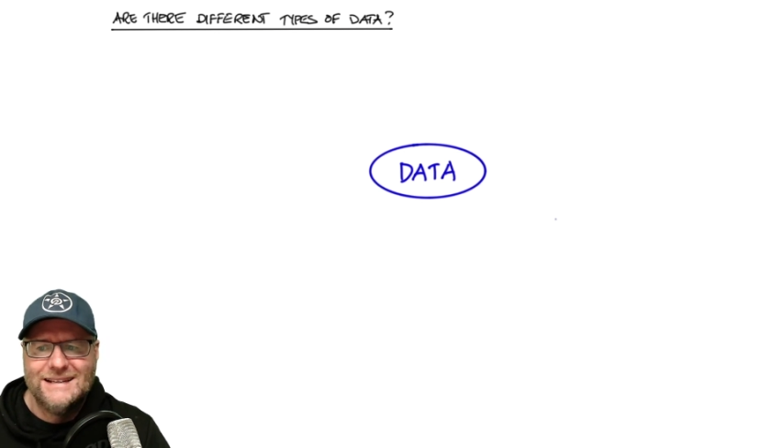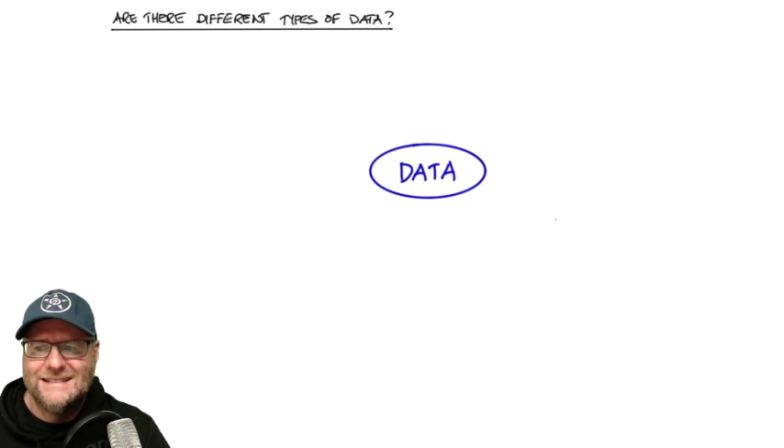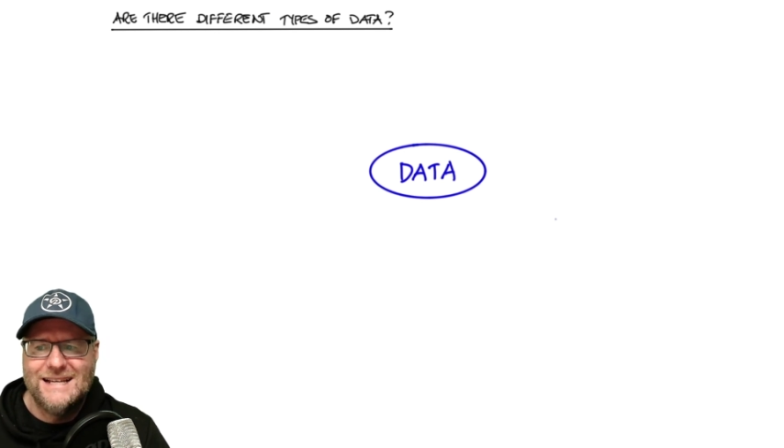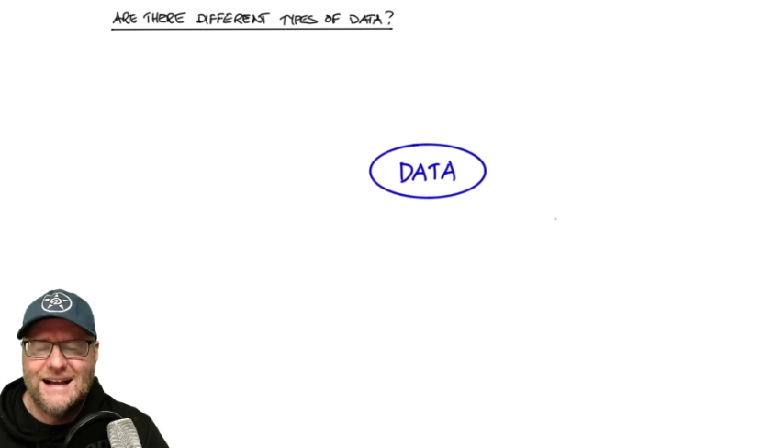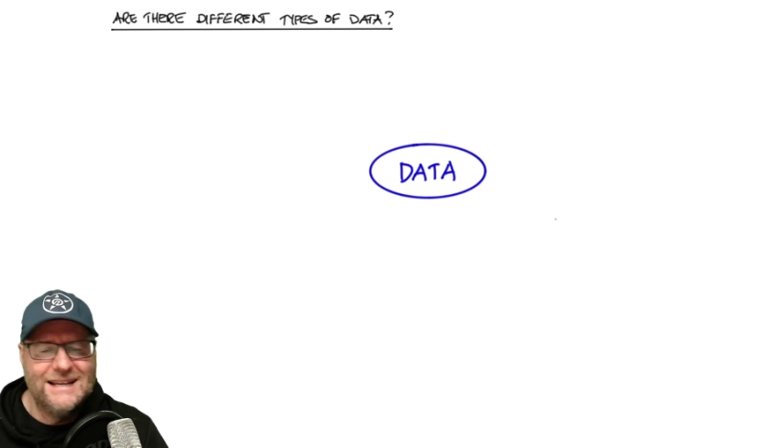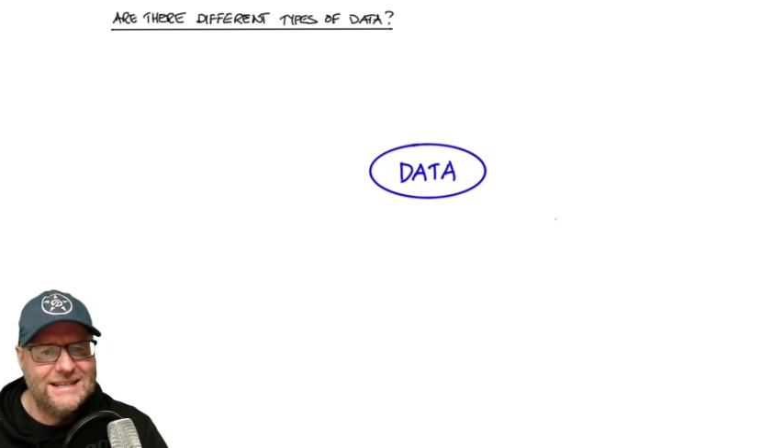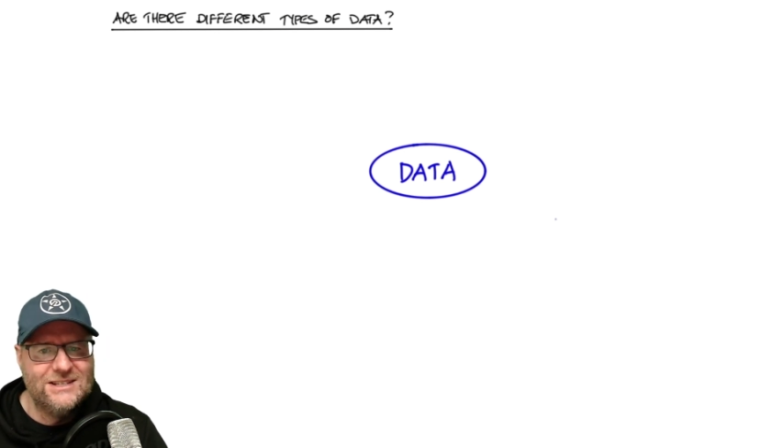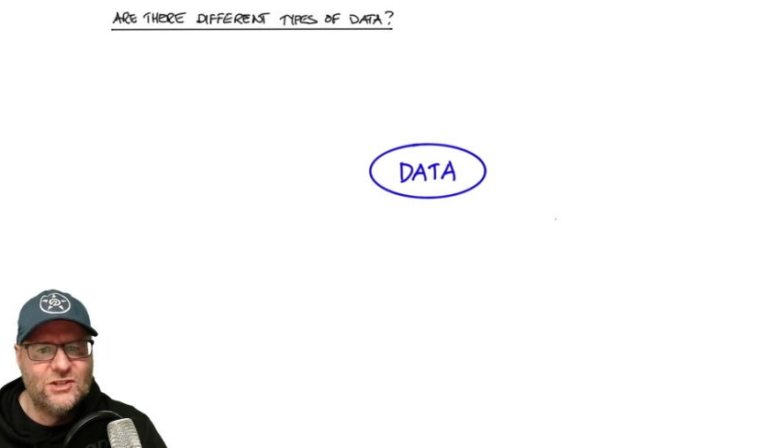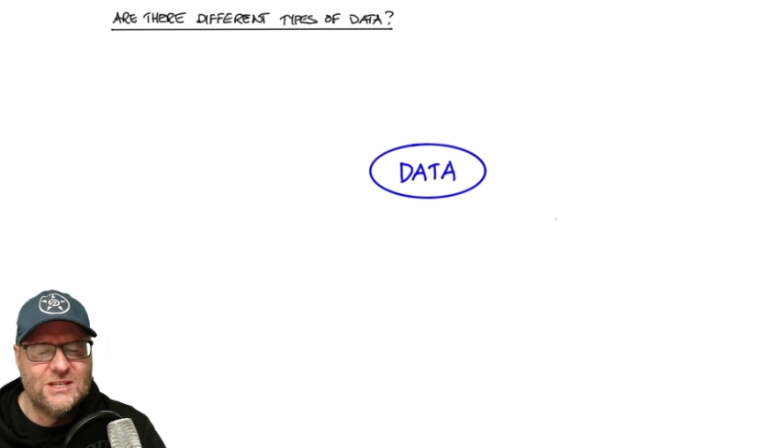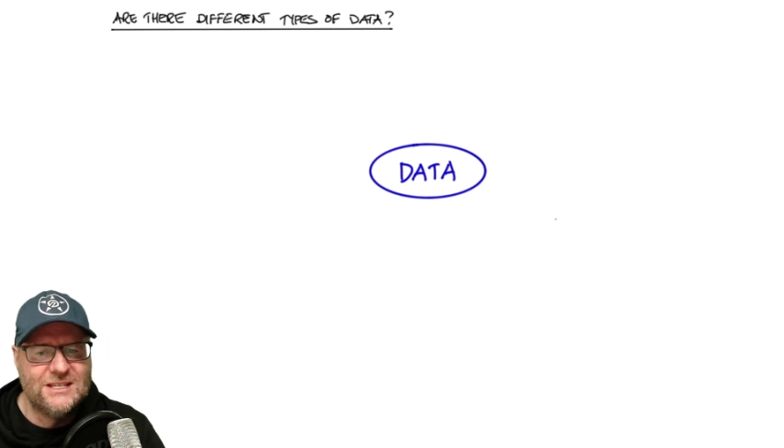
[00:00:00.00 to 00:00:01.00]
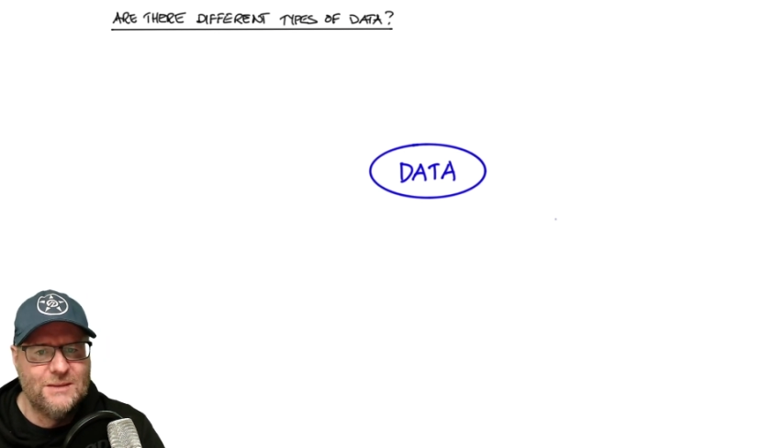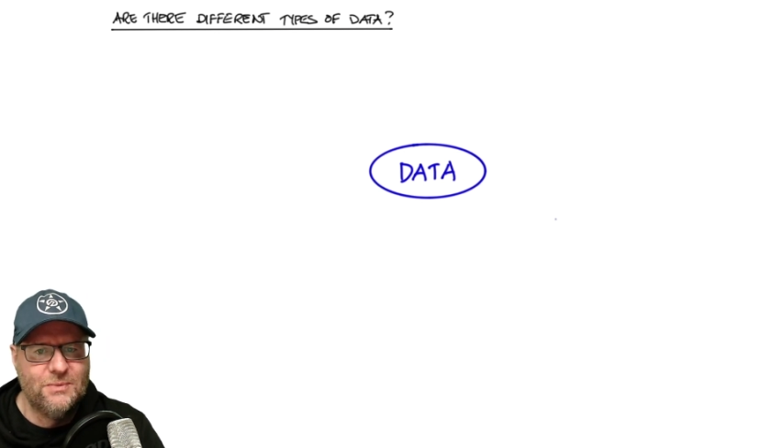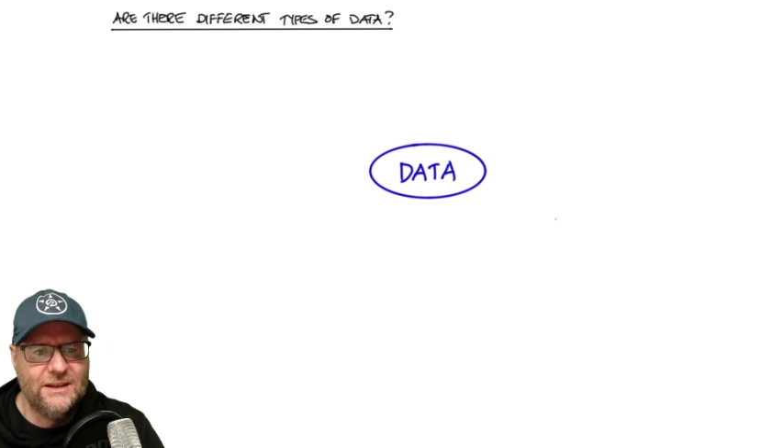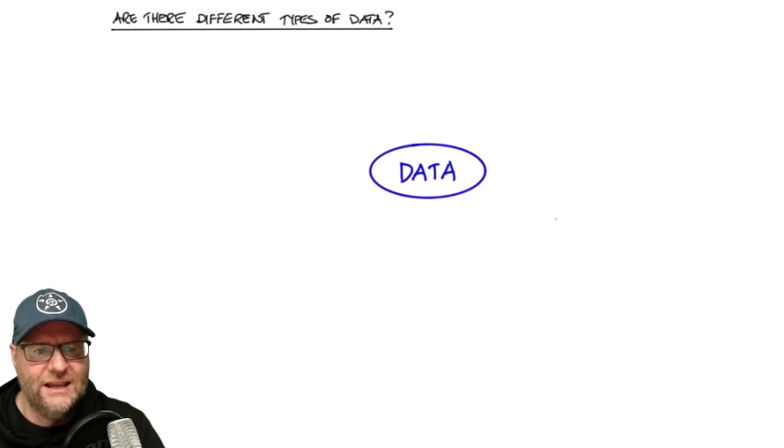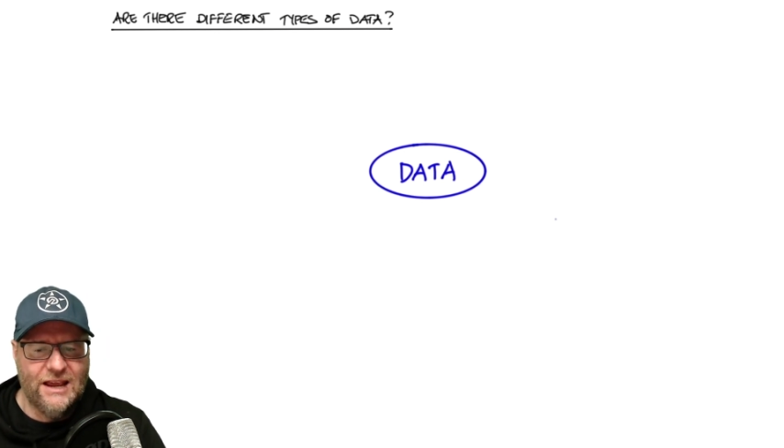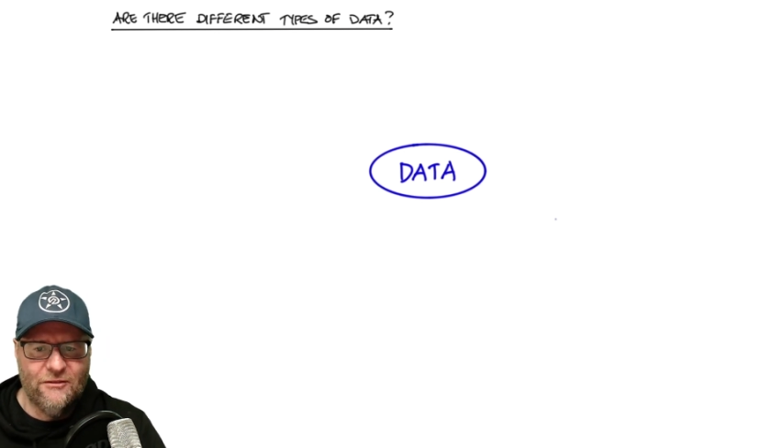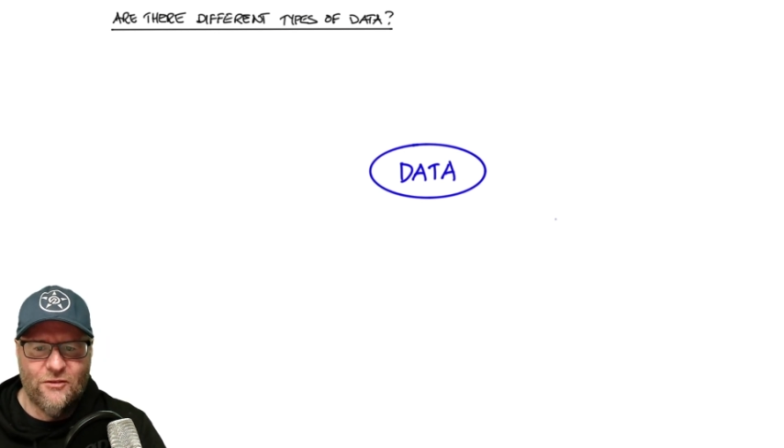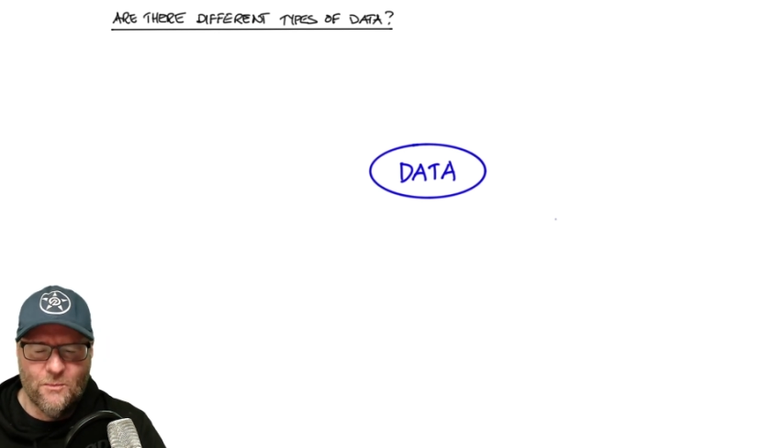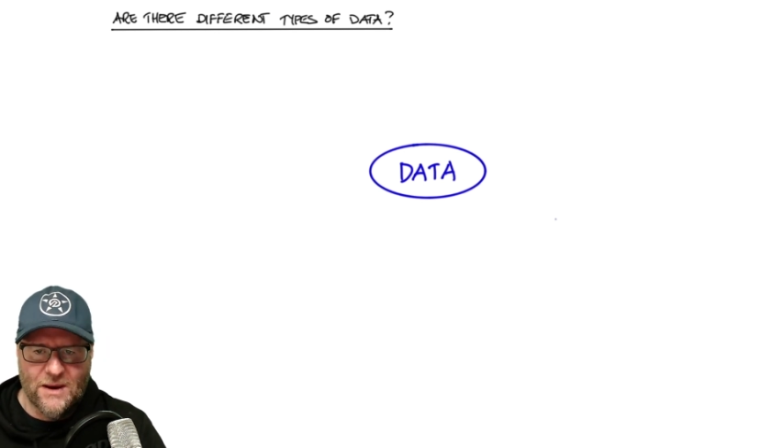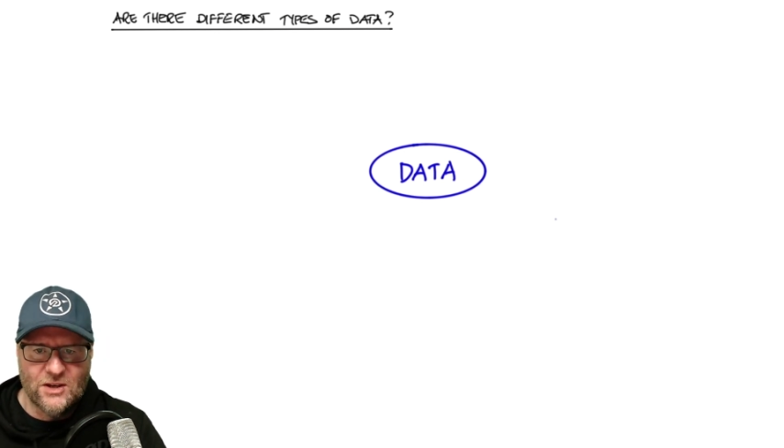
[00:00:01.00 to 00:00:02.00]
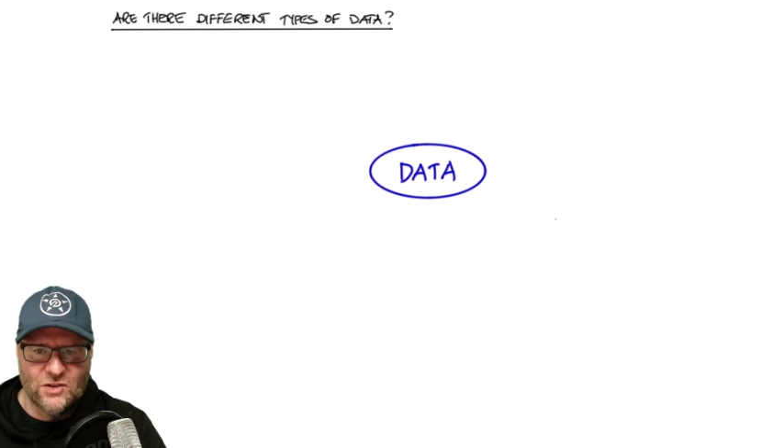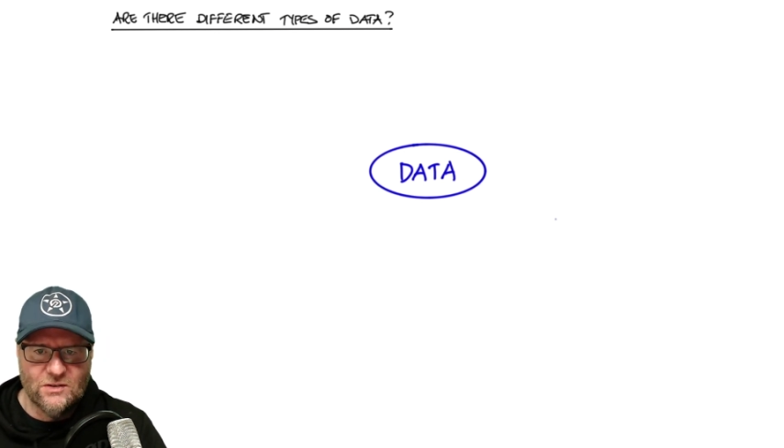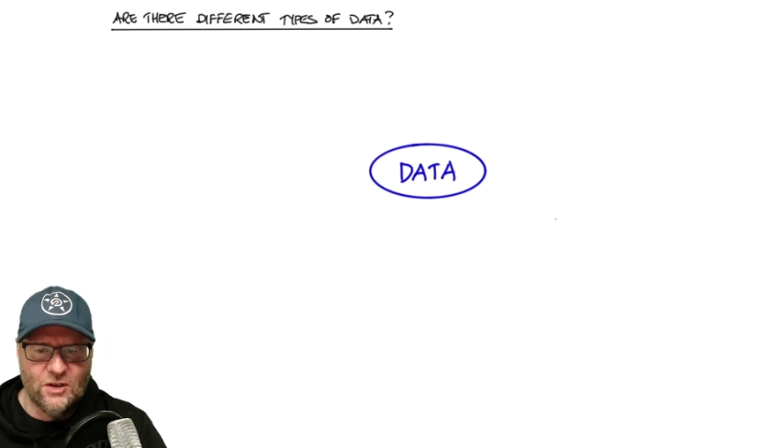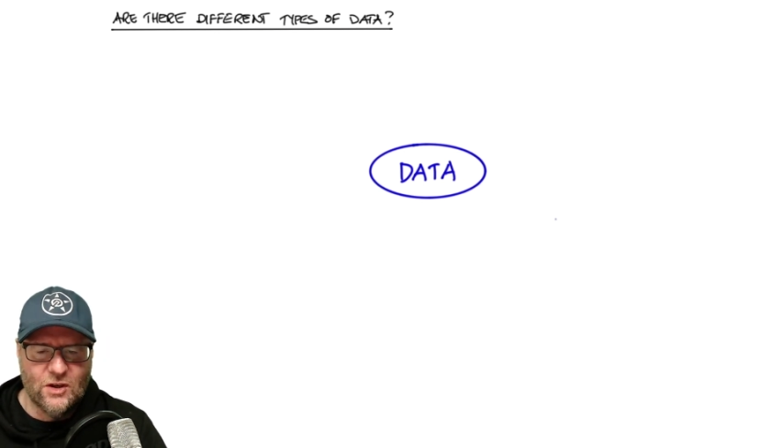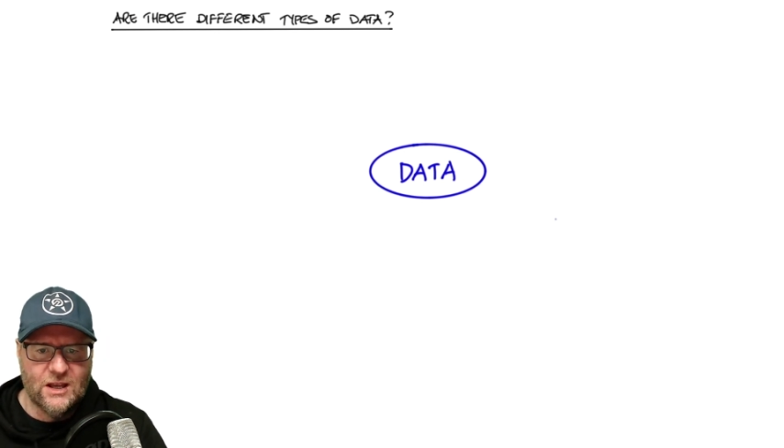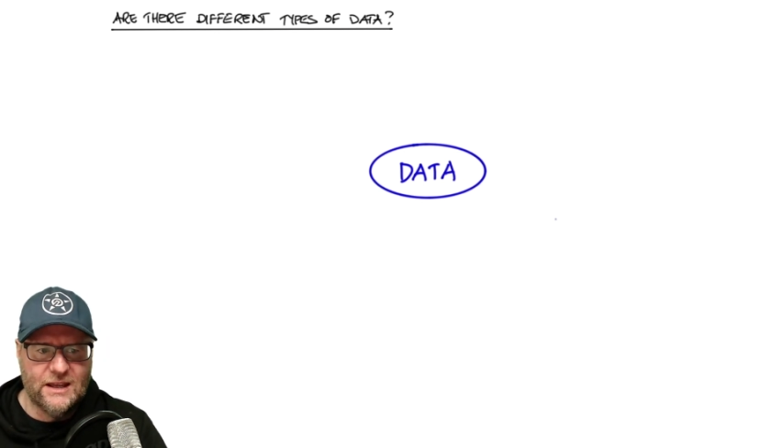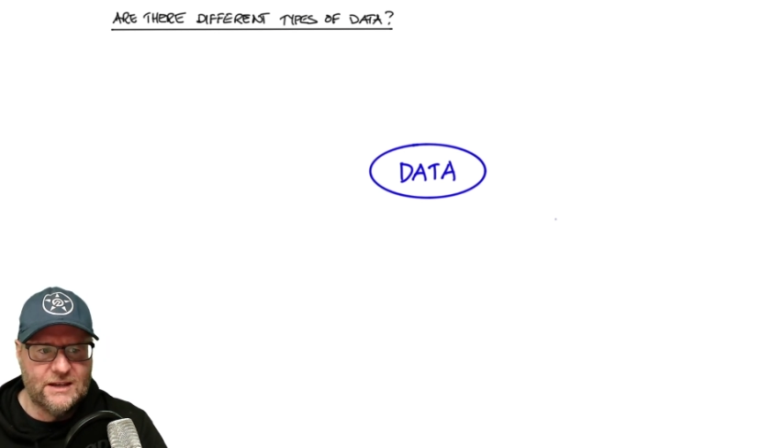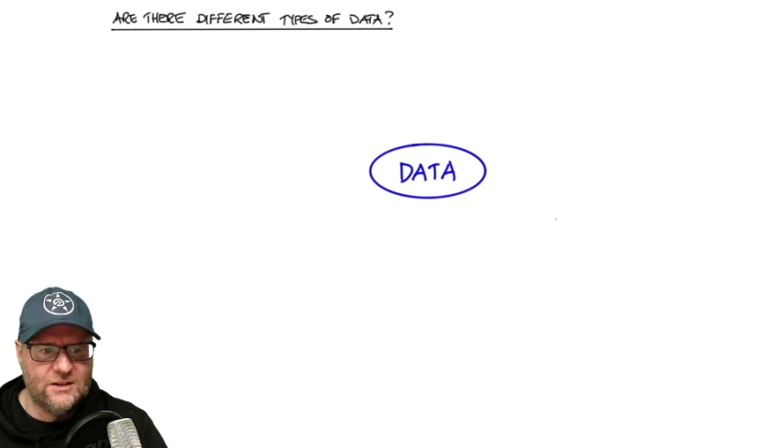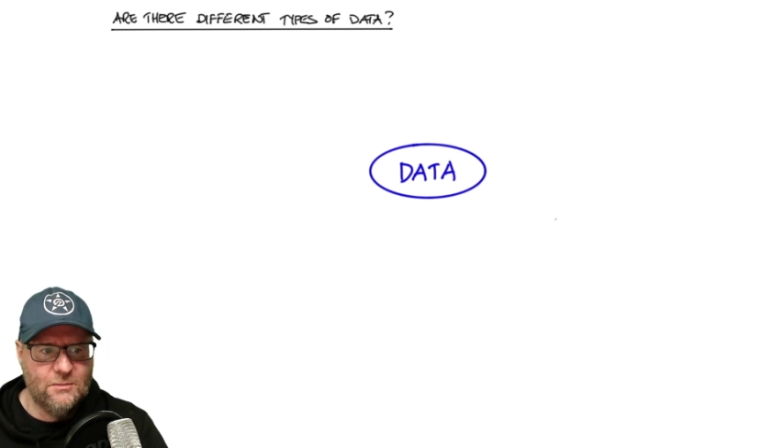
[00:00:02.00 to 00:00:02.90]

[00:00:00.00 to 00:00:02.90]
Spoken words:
data is just simply information that you collect.